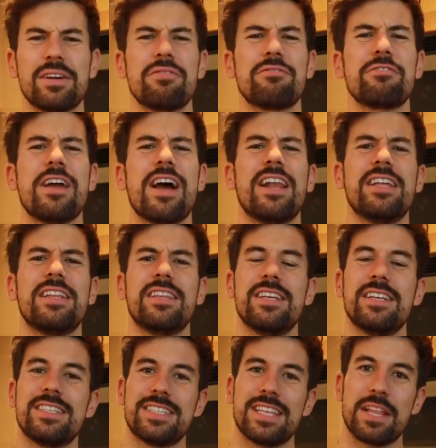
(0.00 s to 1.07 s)
tough
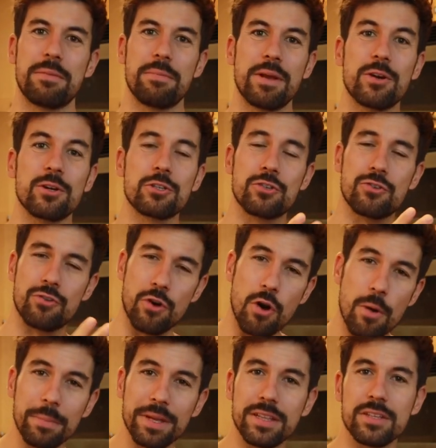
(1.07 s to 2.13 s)
reality is that because
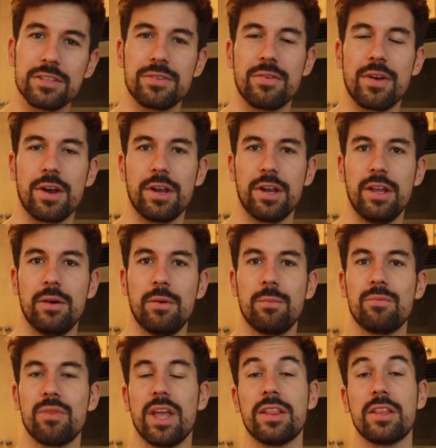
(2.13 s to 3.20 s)
raw meat is very
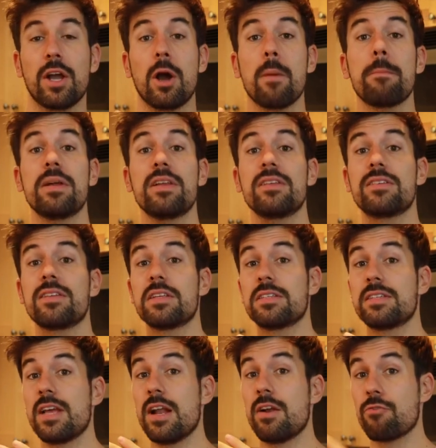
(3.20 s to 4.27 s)
new and the companies that
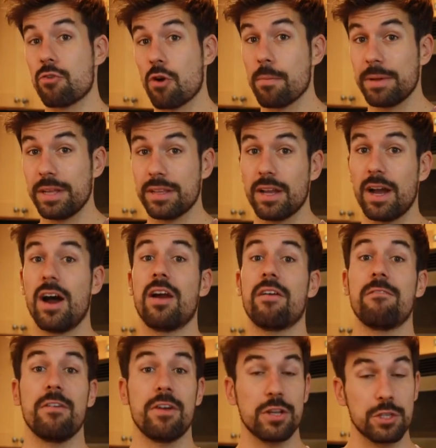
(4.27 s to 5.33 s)
sell raw meat
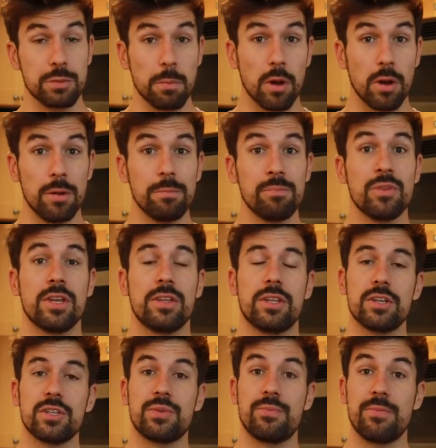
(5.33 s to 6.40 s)
are very small,
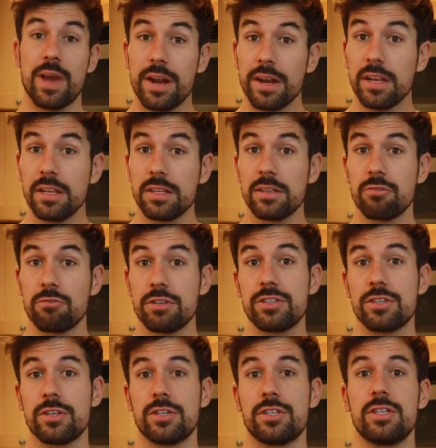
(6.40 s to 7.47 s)
there's very little
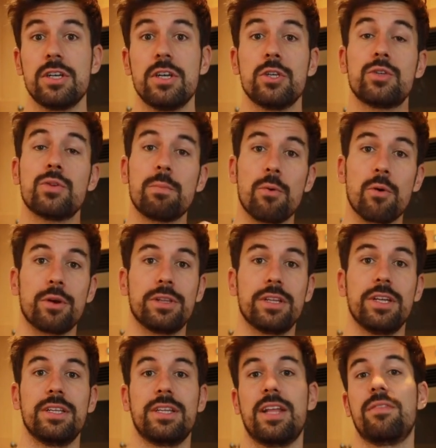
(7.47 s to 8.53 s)
research
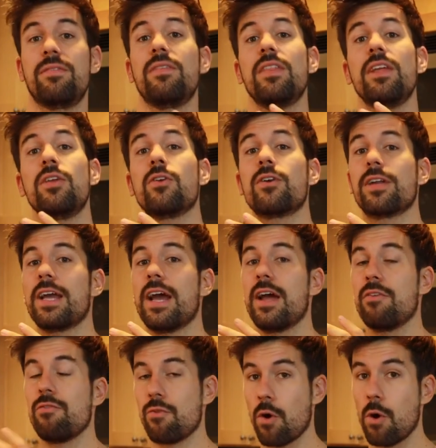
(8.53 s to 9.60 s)
supporting that feeding your
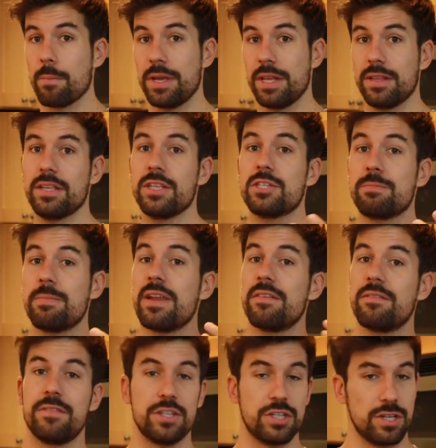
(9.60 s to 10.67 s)
cat raw meat is
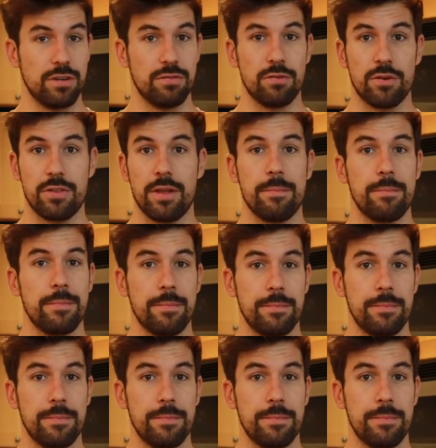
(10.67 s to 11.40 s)
beneficial for them.